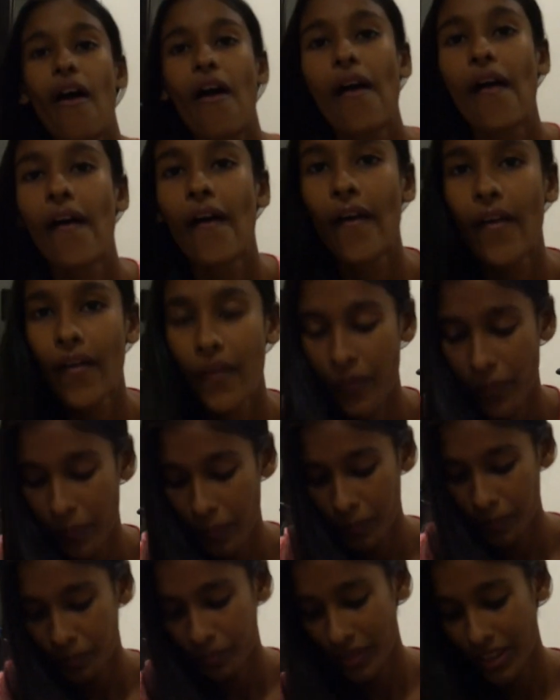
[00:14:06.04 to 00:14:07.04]

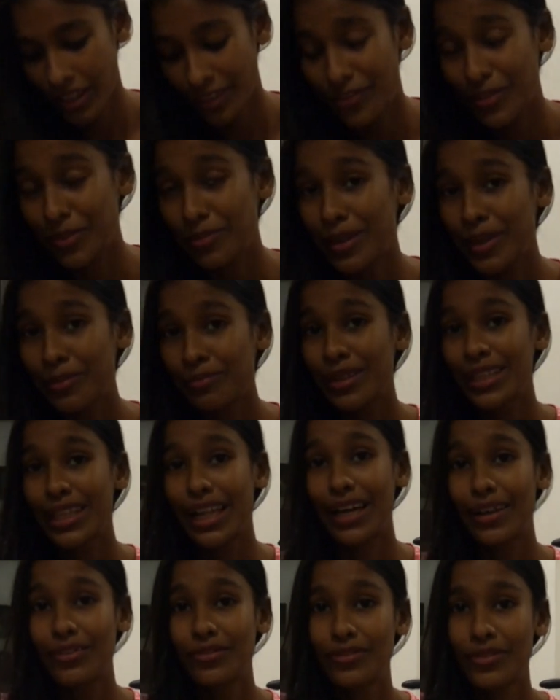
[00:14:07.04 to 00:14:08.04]
So the aim is I
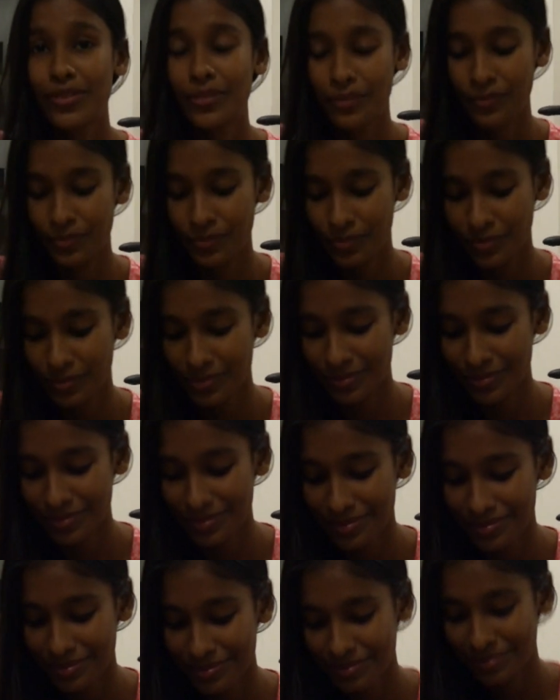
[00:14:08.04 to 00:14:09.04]
don't.
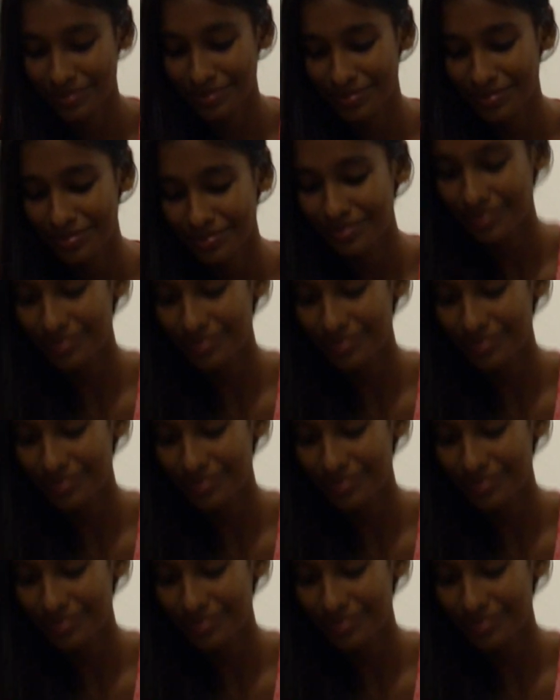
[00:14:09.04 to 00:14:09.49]
I don't